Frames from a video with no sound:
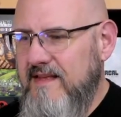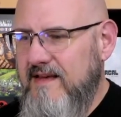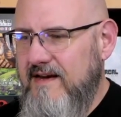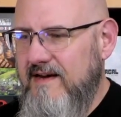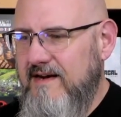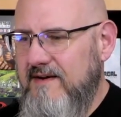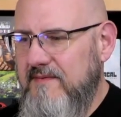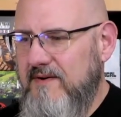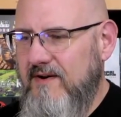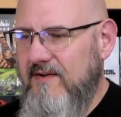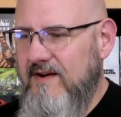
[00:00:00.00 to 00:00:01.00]

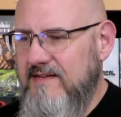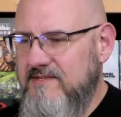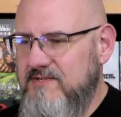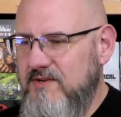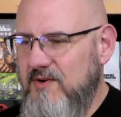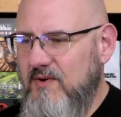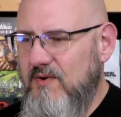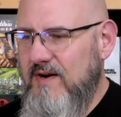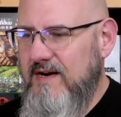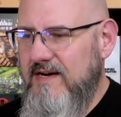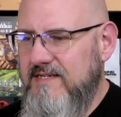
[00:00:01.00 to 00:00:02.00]
All right,
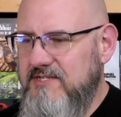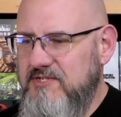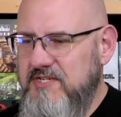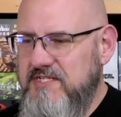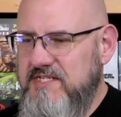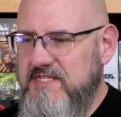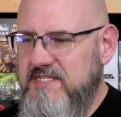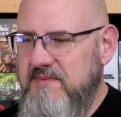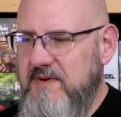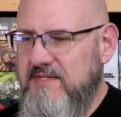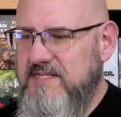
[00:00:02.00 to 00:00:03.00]
so did you just see
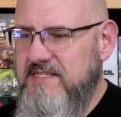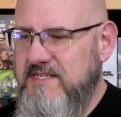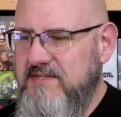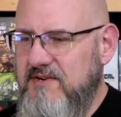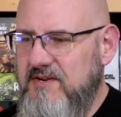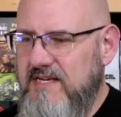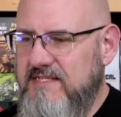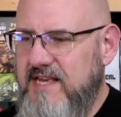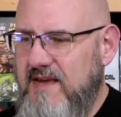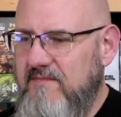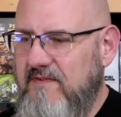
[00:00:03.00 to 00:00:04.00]
Simon teasing their next
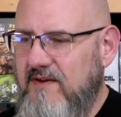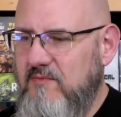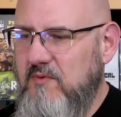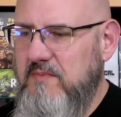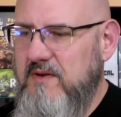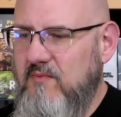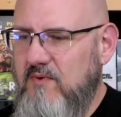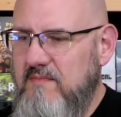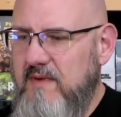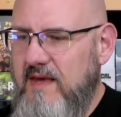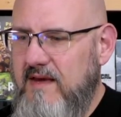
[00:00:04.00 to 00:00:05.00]
game found will be a
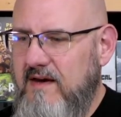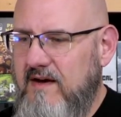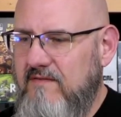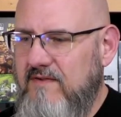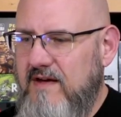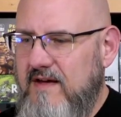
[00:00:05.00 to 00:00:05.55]
remake of